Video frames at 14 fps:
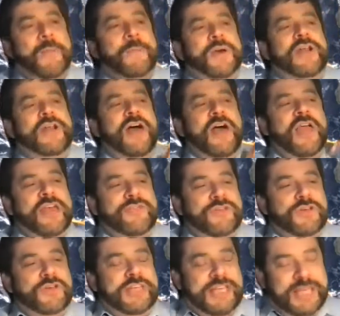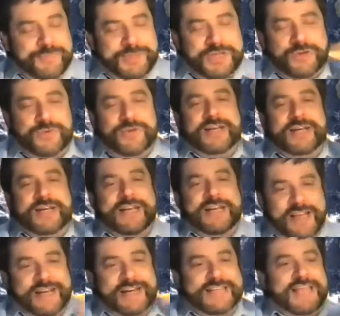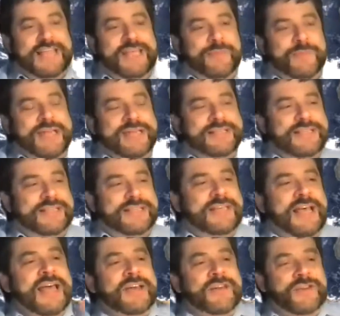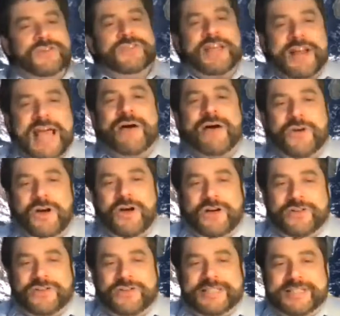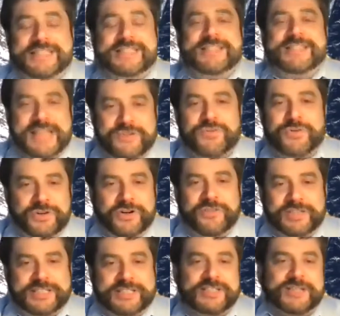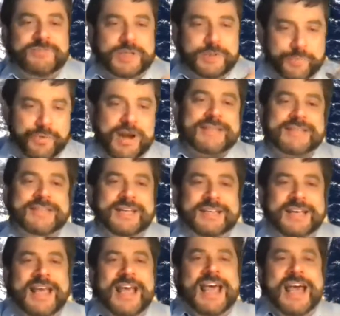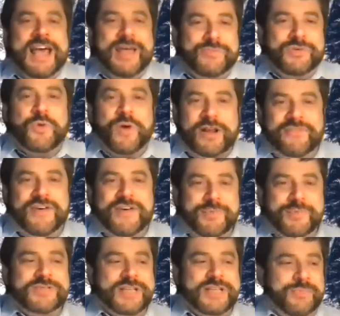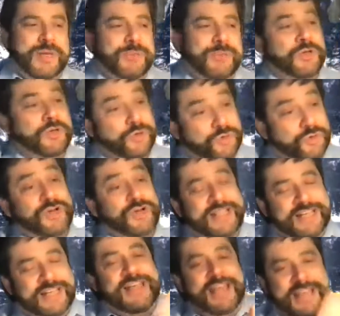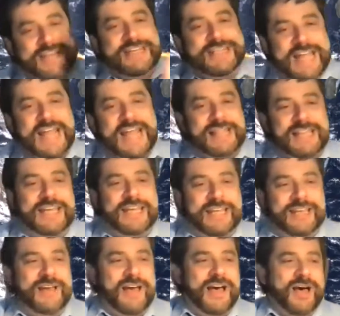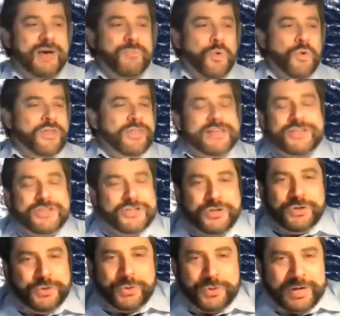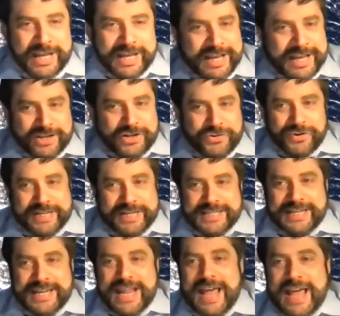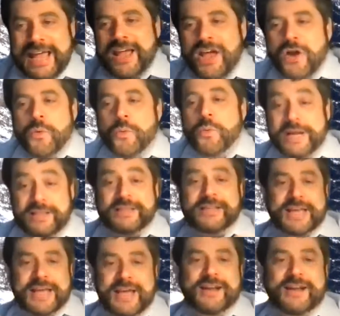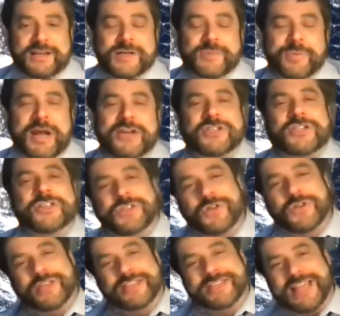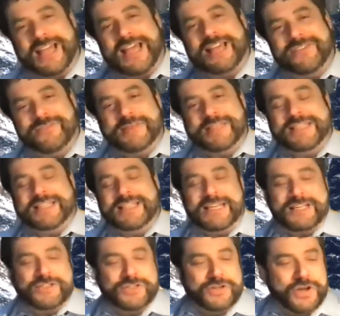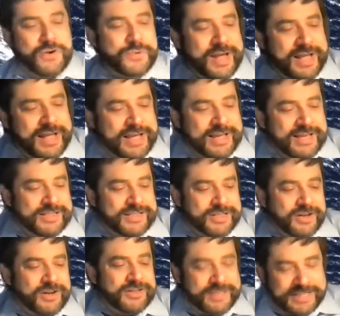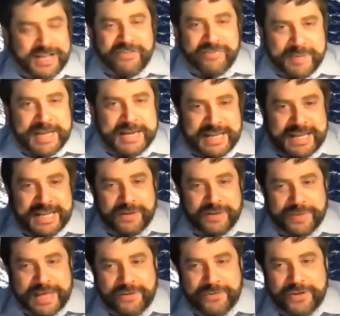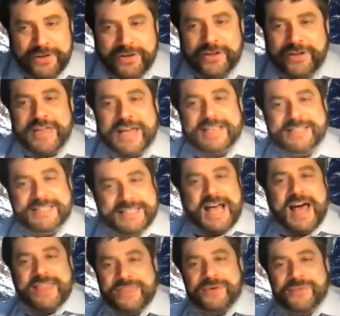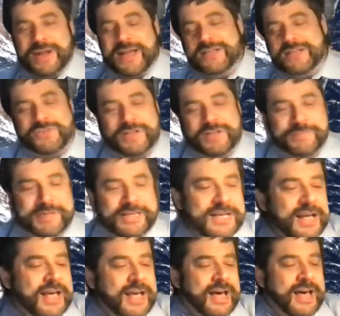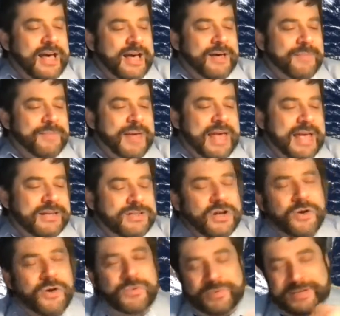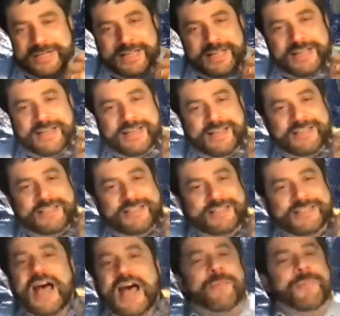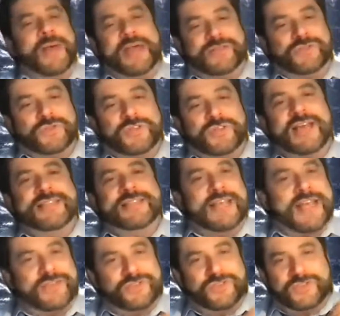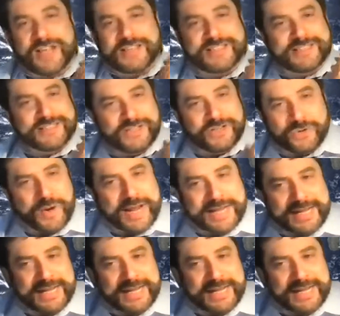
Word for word: but if you keep doing it on a daily basis, Turns out alcohol is a central nervous system depressant, and 25% of people who drink daily uh, more than two drinks a day will get a depression. So it's kind of misleading. So don't start self medicating with alcohol. That's not the right treatment. Um, and don't uh, stop exercising. Exercise is a great